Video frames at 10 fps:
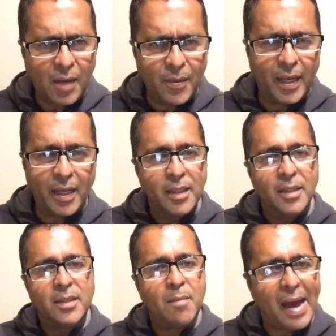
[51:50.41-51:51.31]
Anyway,
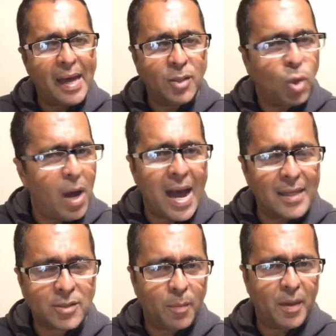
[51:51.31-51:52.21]
the man don't
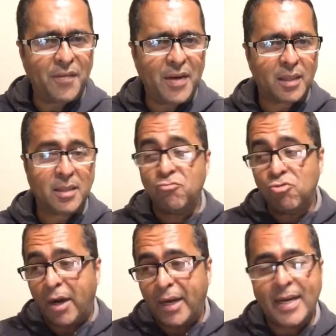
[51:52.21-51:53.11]
ask nobody for
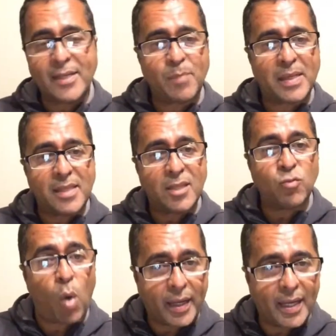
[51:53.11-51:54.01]
nothing, running his
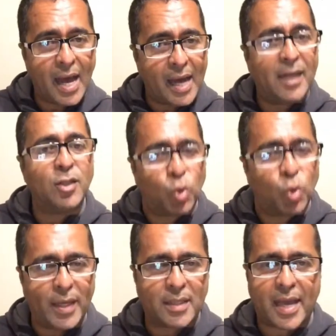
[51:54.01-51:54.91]
business, working hard and
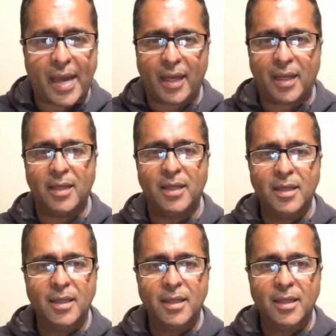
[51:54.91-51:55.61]
doing anything.